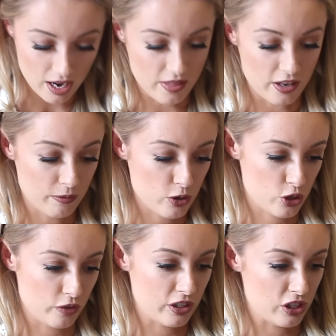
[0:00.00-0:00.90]
And then I'm not
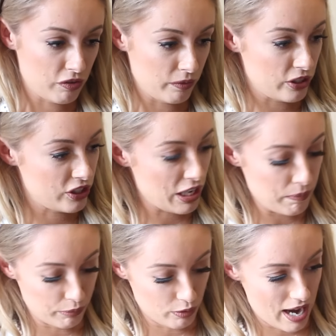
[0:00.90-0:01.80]
sure if this is from the
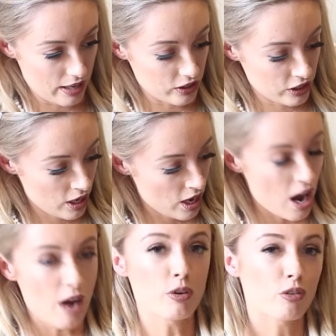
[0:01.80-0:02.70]
same brand.
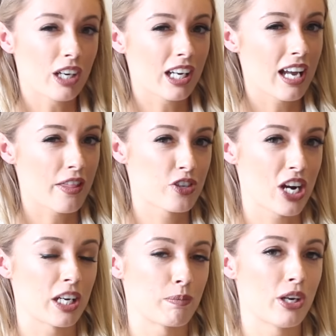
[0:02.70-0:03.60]
I'm not really a leather
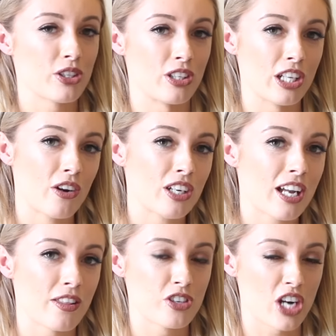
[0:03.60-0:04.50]
jacket person. The only
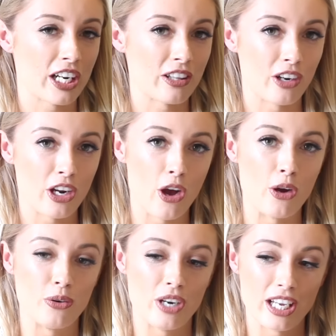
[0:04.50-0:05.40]
leather jacket that I
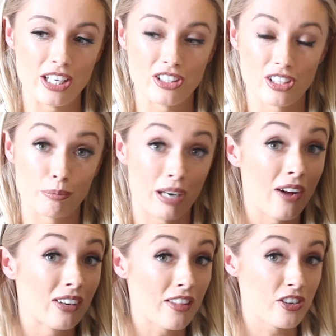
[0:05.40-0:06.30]
own is a
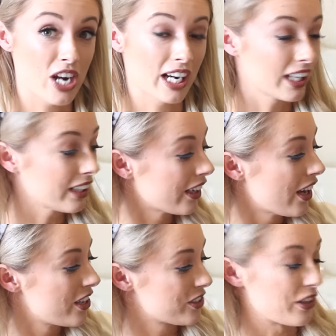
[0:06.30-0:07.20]
brown leather jacket,
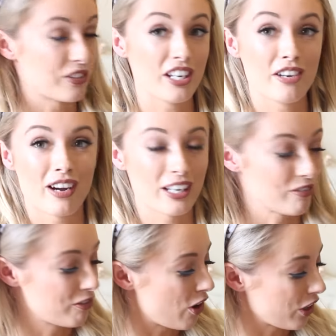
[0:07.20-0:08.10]
so I'll see if I
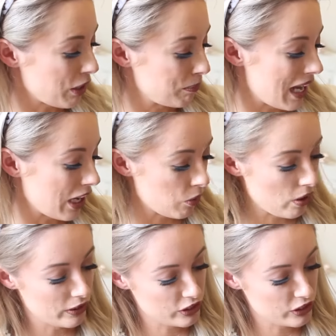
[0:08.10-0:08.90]
can rock a black one.